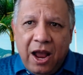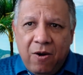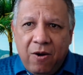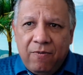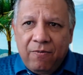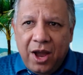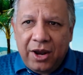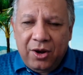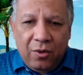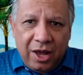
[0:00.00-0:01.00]
Now,
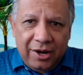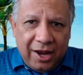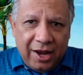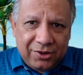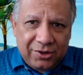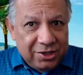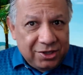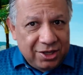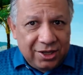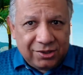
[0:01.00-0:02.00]
I know a lot of guys are
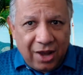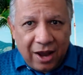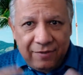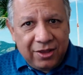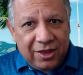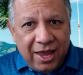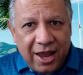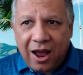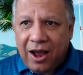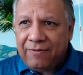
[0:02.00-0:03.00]
into this. I've done
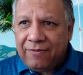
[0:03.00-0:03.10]
that.